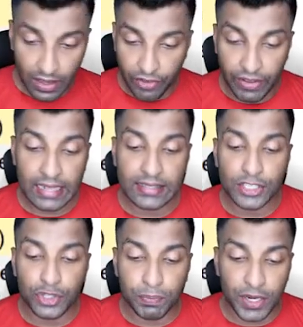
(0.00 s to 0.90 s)
When I say
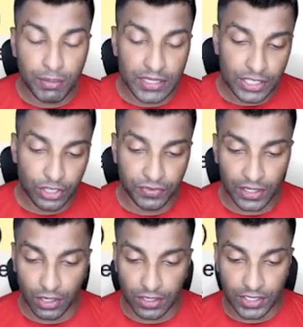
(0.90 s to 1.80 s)
supremacy of
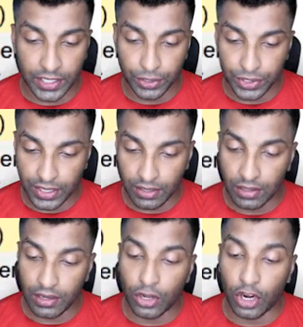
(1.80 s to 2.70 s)
the
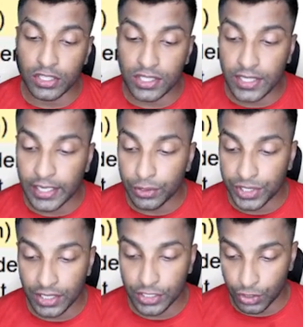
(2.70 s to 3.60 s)
constitution,
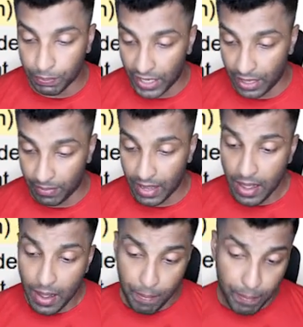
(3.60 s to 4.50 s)
constitution is supreme.
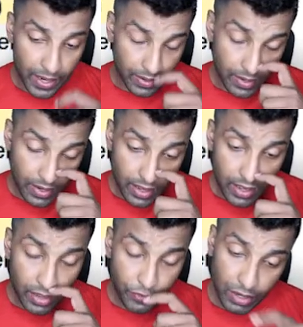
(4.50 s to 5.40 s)
But
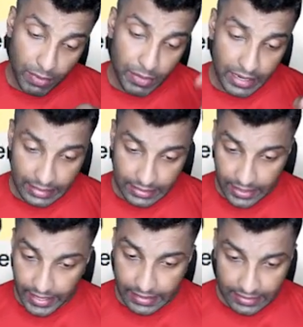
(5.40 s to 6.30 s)
if you remember,
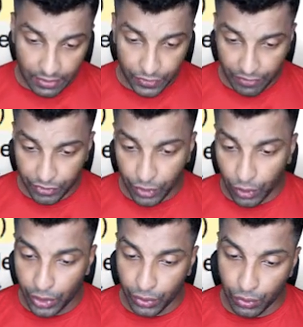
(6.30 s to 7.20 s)
yesterday itself I have
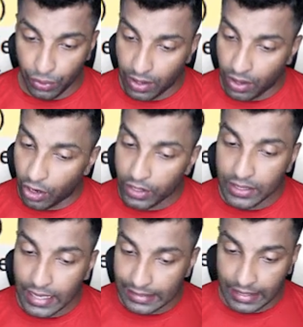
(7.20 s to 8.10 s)
told you, on
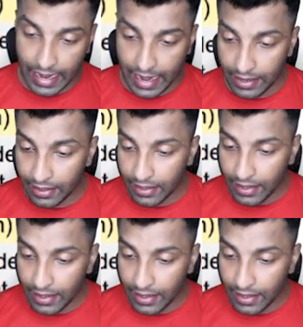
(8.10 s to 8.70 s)
the other hand,